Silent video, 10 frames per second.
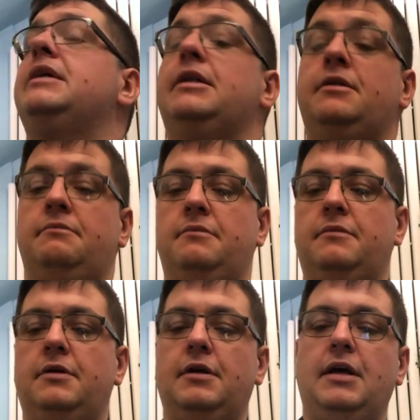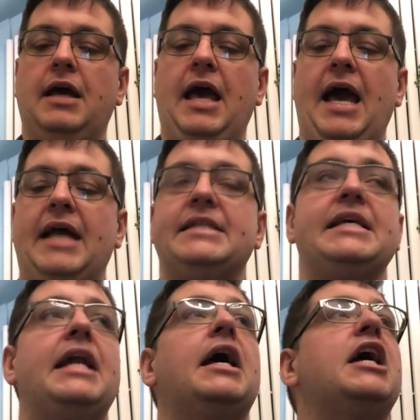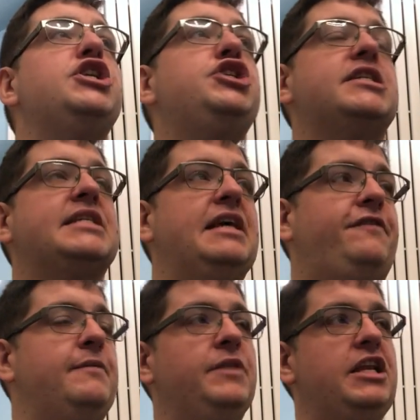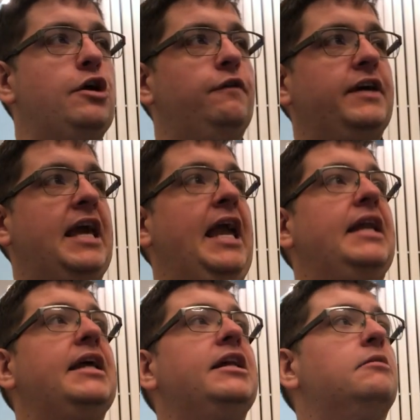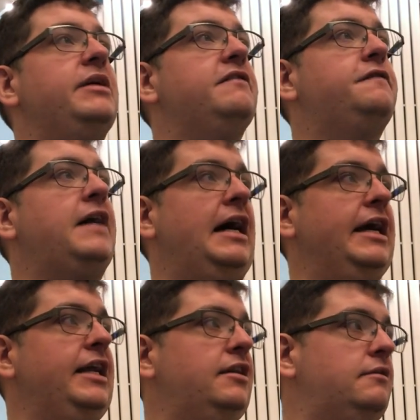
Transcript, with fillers: in and said, Just give him the Novocaine, he'll be fine.